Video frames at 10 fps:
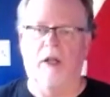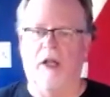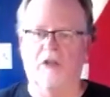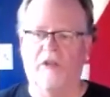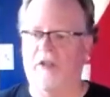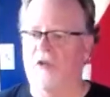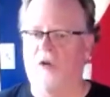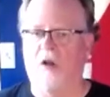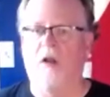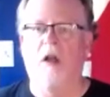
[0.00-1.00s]
stick
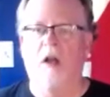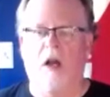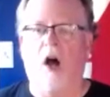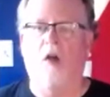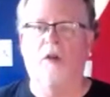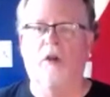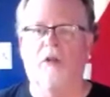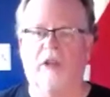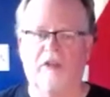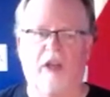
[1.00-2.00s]
control, all
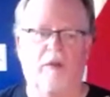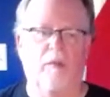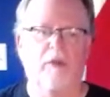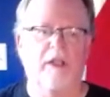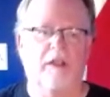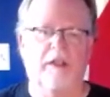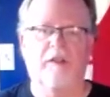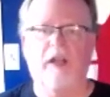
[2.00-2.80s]
those, I tell them immediately,